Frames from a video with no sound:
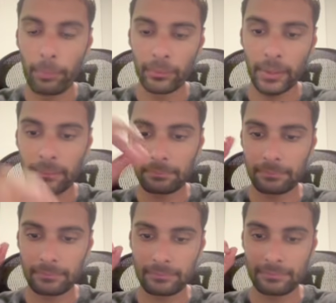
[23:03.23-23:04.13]
rate,
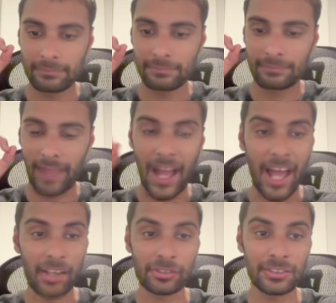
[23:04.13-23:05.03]
I
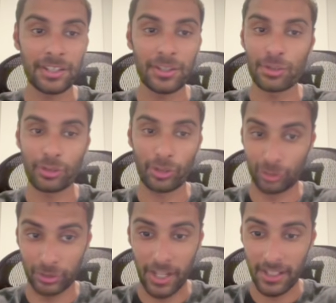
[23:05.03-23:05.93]
actually think you shouldn't
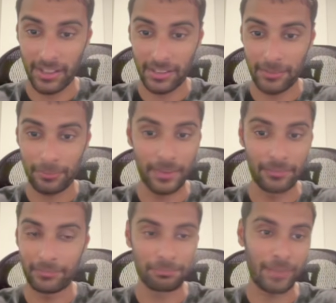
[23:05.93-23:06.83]
track,
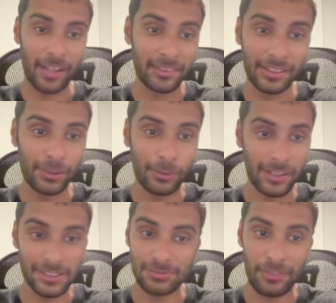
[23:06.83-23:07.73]
but ideally you want at
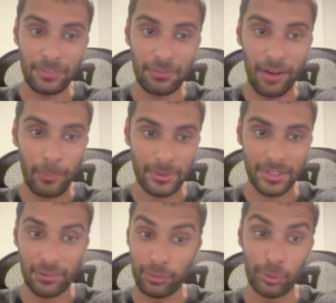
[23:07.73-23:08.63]
least 55%
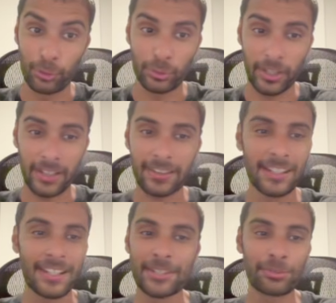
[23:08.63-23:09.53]
if you do track.
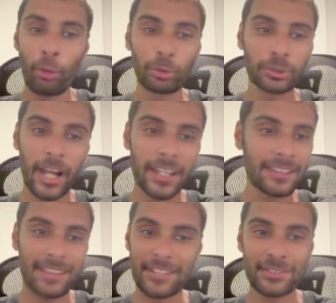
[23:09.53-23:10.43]
Don't track it,
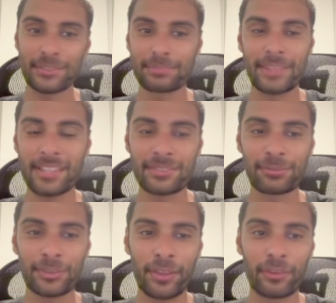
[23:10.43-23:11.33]
that's a lesson
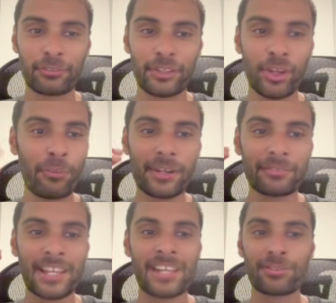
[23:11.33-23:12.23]
for another video, but
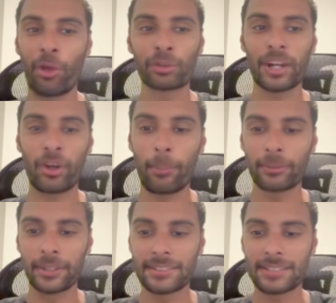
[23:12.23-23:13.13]
don't track open
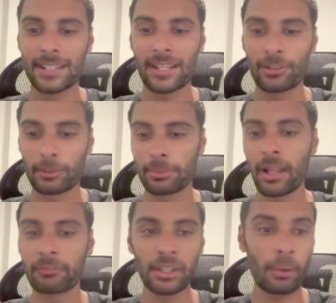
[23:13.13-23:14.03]
rates. Reply
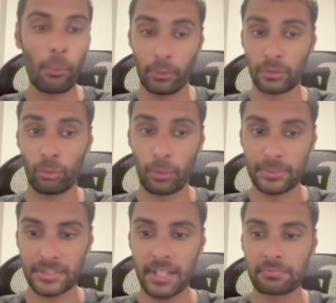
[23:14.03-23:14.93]
rate, you want 1 to
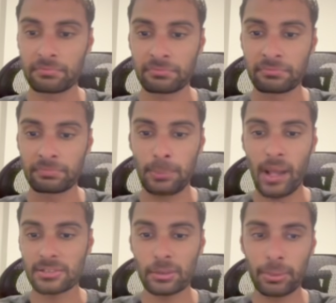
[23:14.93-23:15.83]
4%.
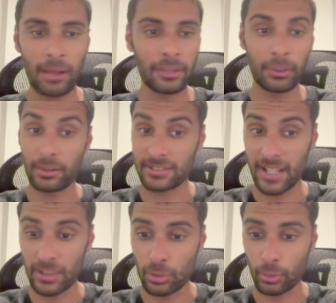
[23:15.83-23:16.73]
Positive reply rate, you want 10
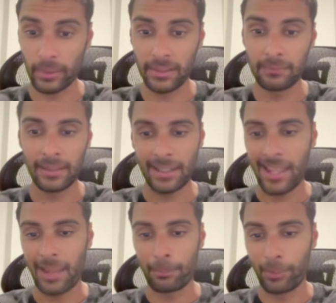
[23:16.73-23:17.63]
to 20.
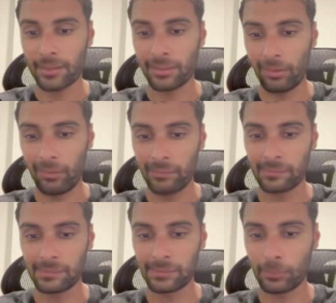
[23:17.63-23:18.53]
And booked
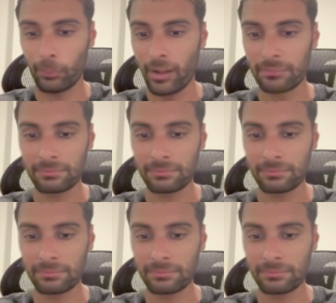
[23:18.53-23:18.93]
calls, you want